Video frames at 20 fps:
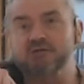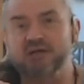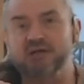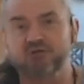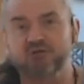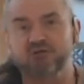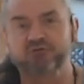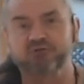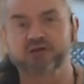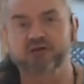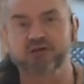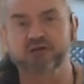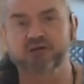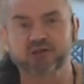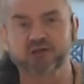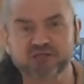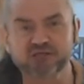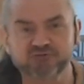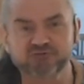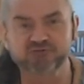set the
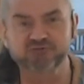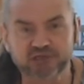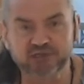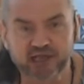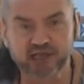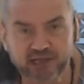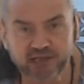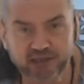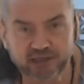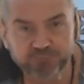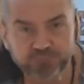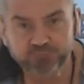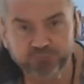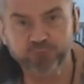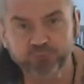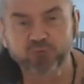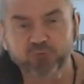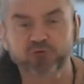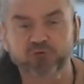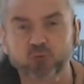feel of things for the day,
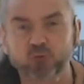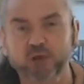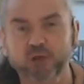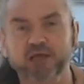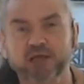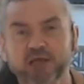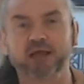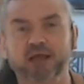for the